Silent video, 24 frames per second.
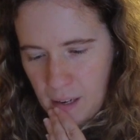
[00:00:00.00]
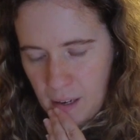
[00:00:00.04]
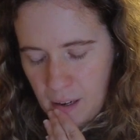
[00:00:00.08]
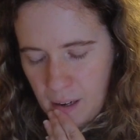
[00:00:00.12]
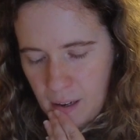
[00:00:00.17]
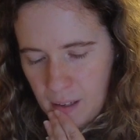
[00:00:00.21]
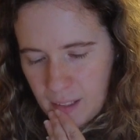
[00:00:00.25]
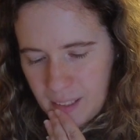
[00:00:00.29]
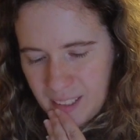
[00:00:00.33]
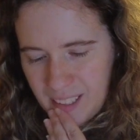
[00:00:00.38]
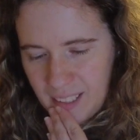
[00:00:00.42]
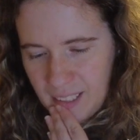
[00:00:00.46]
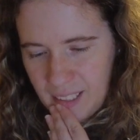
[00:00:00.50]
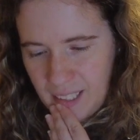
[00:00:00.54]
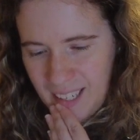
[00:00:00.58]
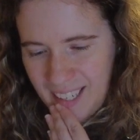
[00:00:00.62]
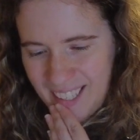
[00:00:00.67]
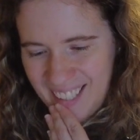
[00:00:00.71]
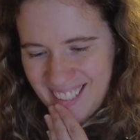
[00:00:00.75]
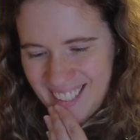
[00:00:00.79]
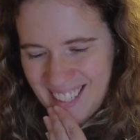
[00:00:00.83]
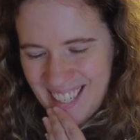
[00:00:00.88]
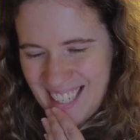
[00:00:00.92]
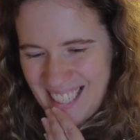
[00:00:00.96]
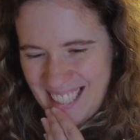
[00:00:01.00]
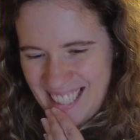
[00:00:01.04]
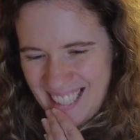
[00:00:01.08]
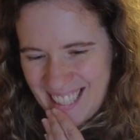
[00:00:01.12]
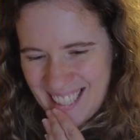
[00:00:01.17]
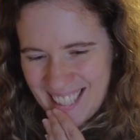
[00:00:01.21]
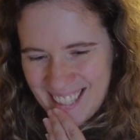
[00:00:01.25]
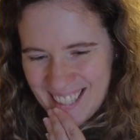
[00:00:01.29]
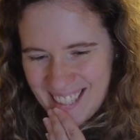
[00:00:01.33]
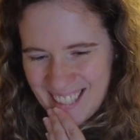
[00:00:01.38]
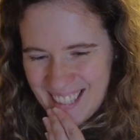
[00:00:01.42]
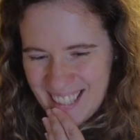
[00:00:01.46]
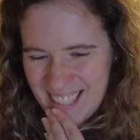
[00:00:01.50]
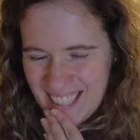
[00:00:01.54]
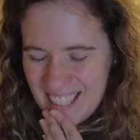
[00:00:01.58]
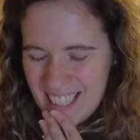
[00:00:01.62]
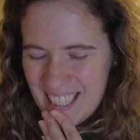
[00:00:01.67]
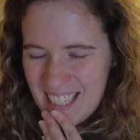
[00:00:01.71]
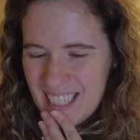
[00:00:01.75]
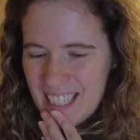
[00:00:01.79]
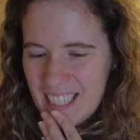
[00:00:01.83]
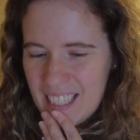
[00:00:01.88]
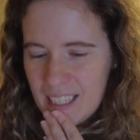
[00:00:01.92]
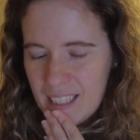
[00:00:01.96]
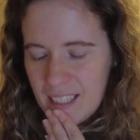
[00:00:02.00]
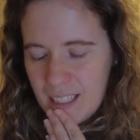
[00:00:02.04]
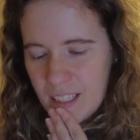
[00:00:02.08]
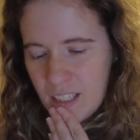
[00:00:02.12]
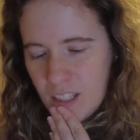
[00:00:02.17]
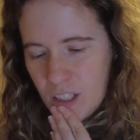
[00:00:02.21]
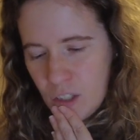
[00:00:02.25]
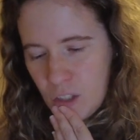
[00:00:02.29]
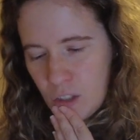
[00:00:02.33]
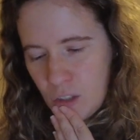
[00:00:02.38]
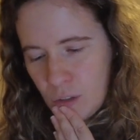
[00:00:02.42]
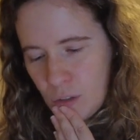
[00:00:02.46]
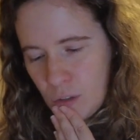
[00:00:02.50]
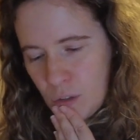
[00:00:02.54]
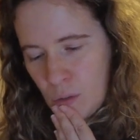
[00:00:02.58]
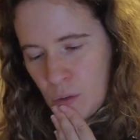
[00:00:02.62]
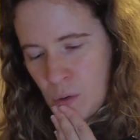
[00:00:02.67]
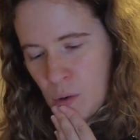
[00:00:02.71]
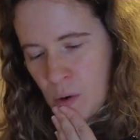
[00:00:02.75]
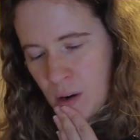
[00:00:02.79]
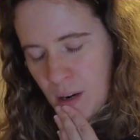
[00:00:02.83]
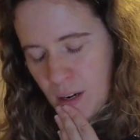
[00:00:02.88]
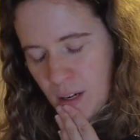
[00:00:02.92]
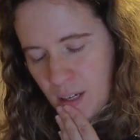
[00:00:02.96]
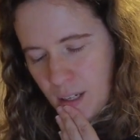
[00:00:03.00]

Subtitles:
I think I should do